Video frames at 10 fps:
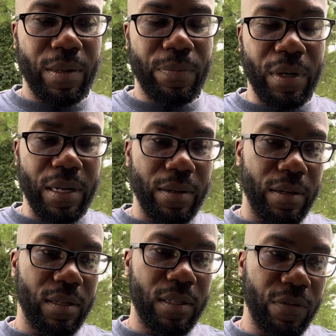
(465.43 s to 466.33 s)
but
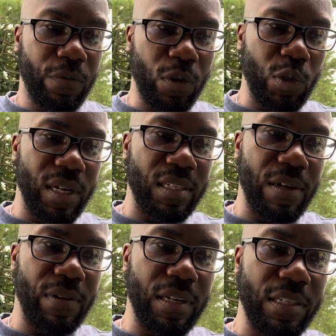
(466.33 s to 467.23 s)

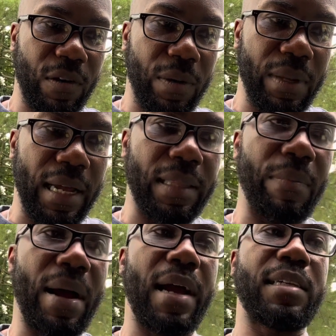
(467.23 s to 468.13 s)
427 is going to be like the
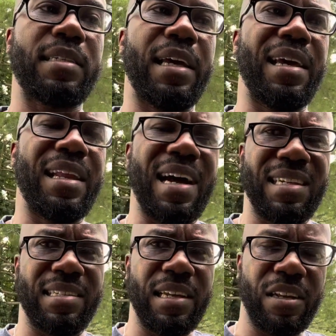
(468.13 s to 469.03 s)
max. And I
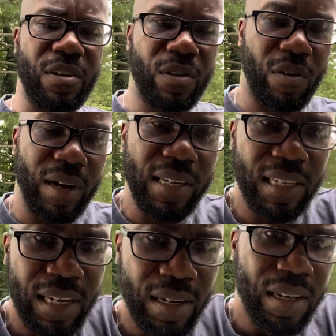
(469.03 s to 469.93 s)
tend to go
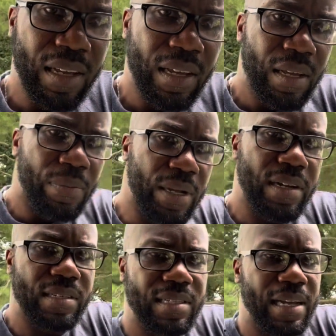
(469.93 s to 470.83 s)
crazy
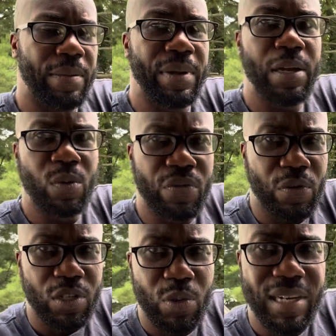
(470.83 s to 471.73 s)
because, like me, with a
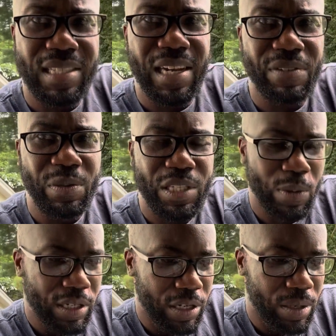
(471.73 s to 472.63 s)
427 with
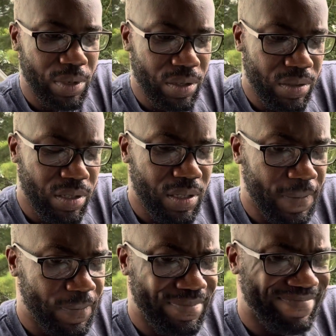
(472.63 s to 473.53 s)
twin turbos,
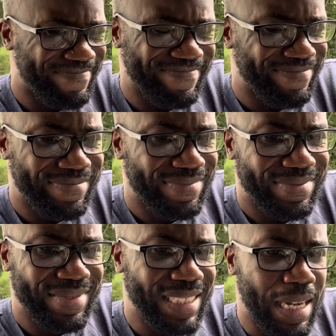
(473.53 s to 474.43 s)

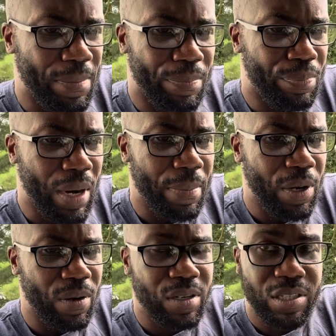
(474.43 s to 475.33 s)
I'm probably
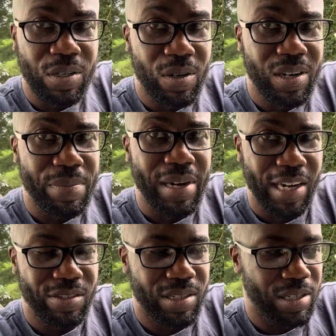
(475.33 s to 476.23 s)
going to still hook up
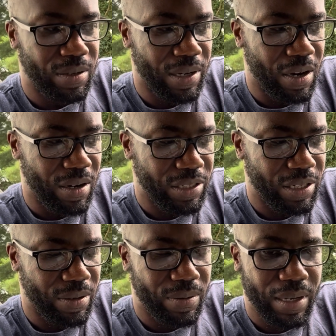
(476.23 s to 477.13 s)
nitrous to it
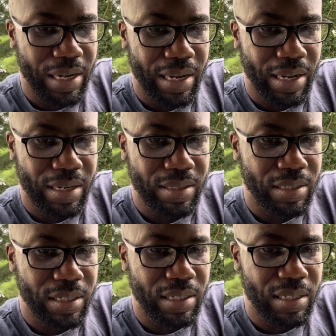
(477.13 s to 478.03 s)
also. And
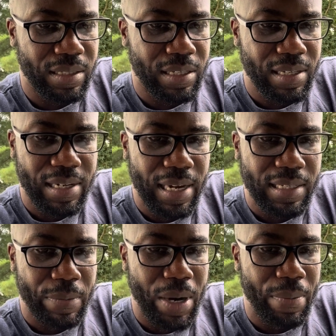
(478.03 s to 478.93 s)
just in case,
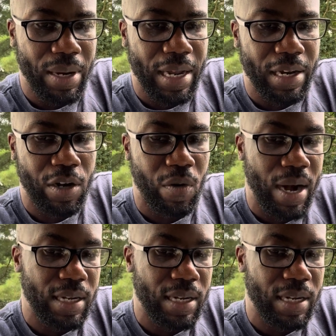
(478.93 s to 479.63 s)
I probably like crack a